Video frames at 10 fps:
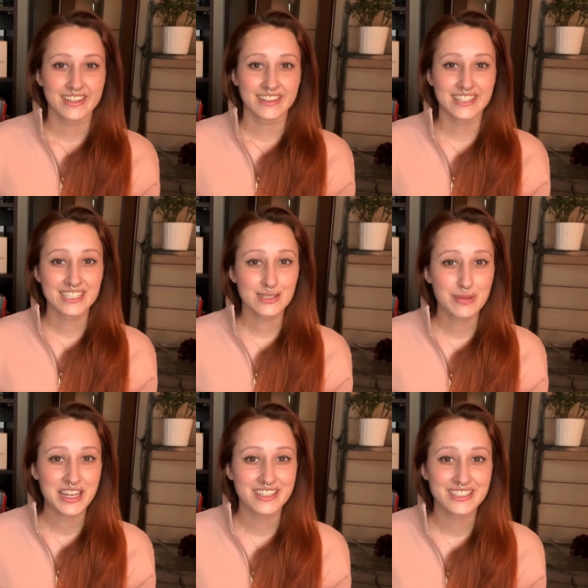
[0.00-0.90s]
This is
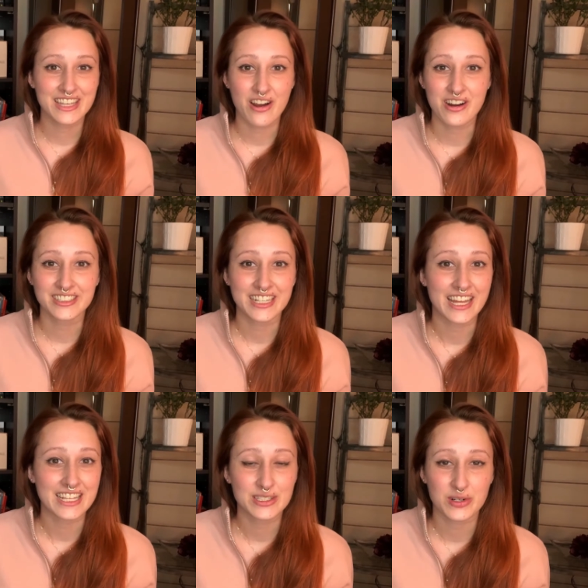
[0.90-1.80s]
because they aren't in
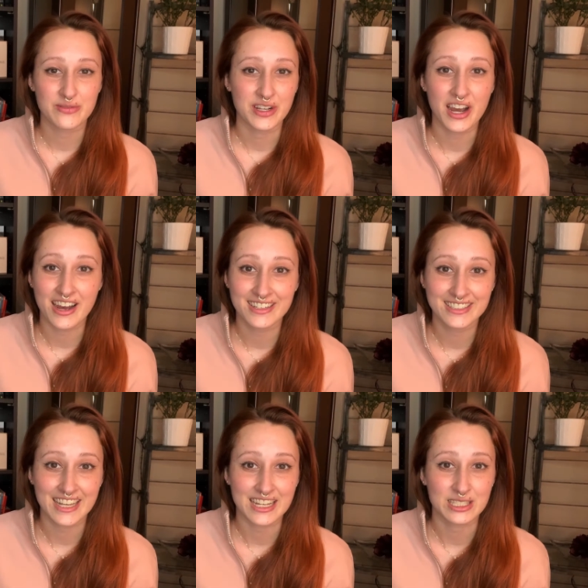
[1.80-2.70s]
any sort of a
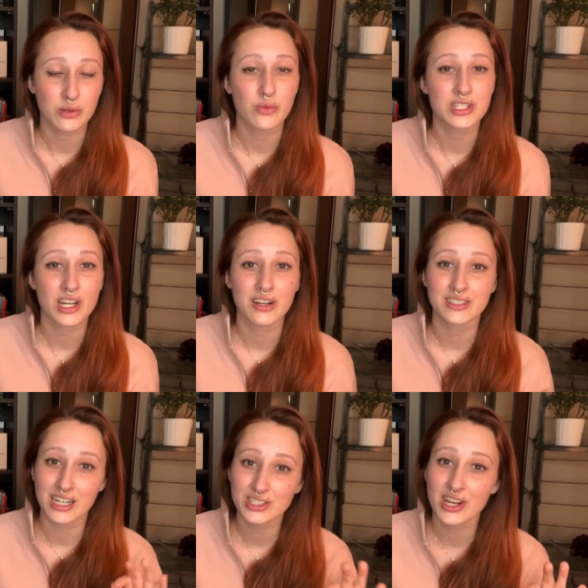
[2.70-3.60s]
context, which I'll
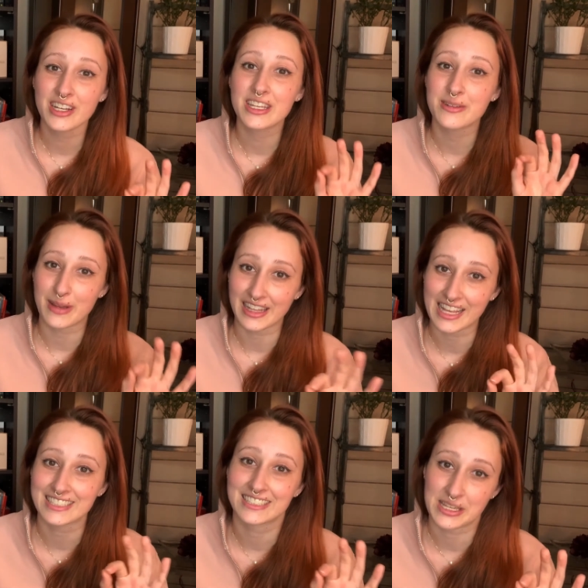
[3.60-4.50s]
touch on in my
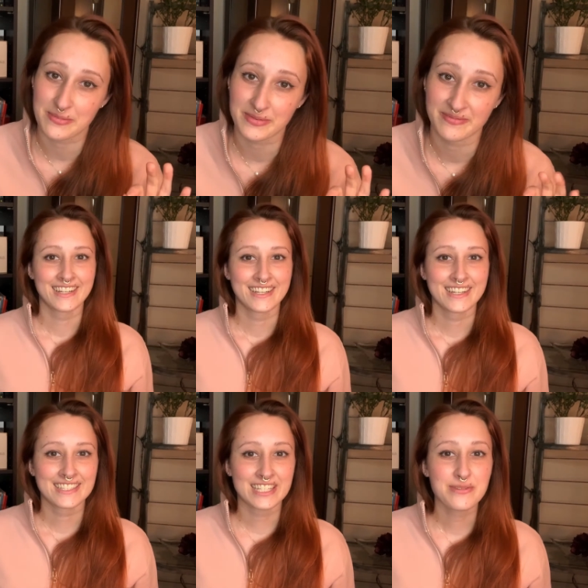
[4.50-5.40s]
last tip.
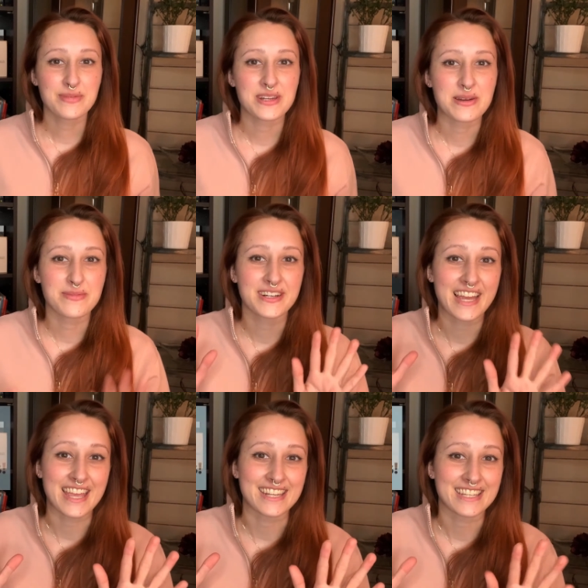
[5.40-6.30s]
Tip number
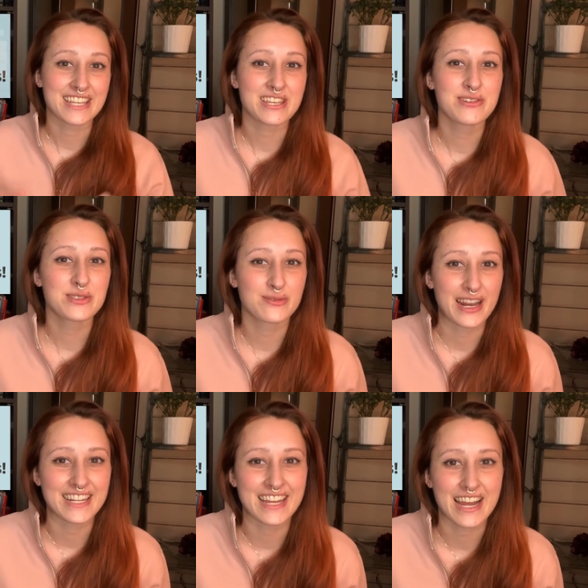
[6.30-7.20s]
8, use
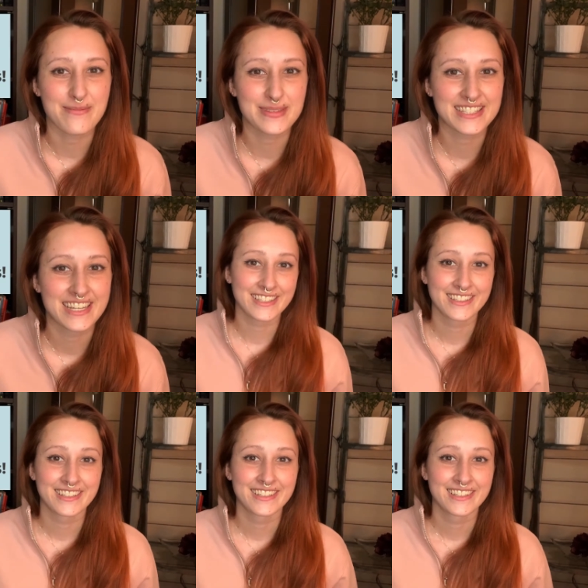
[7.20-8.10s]
writing apps.
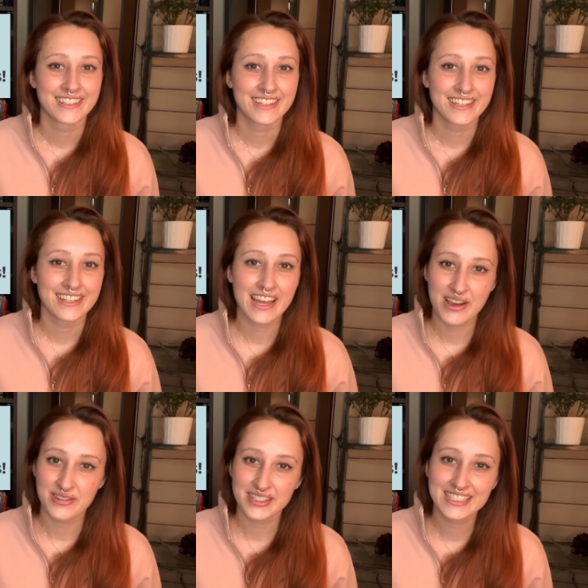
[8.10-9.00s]

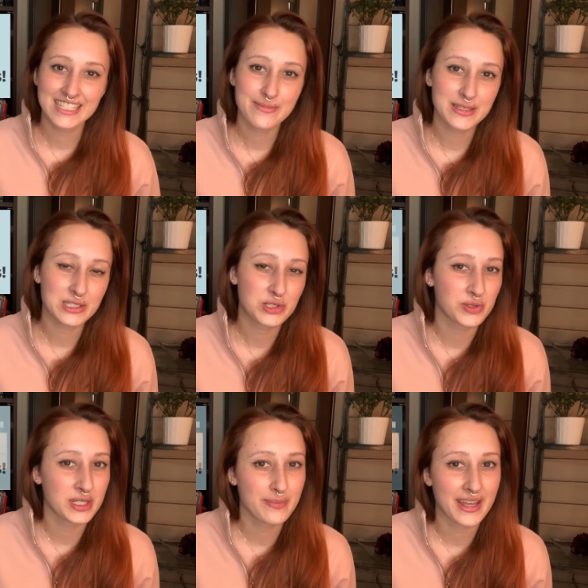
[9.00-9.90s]
Now, this tip is
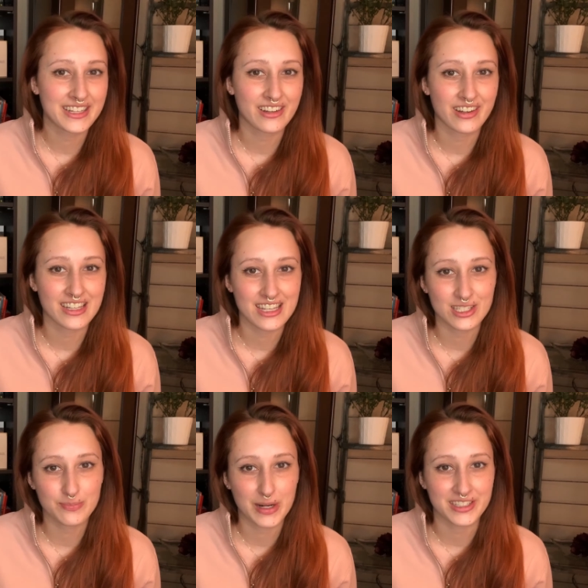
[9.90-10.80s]
truly dependent on
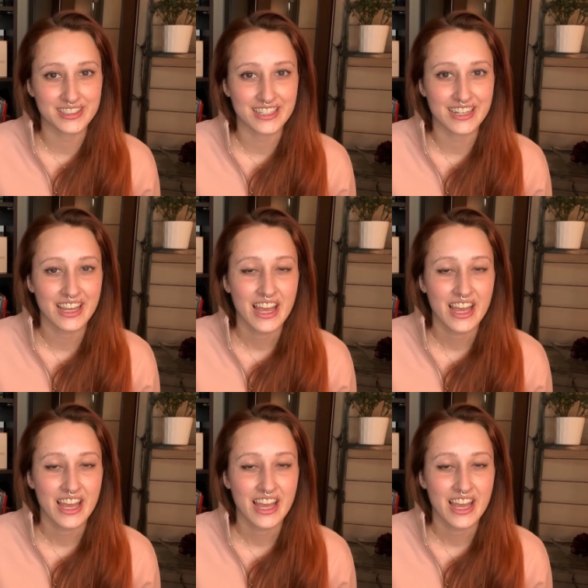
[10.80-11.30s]
each person.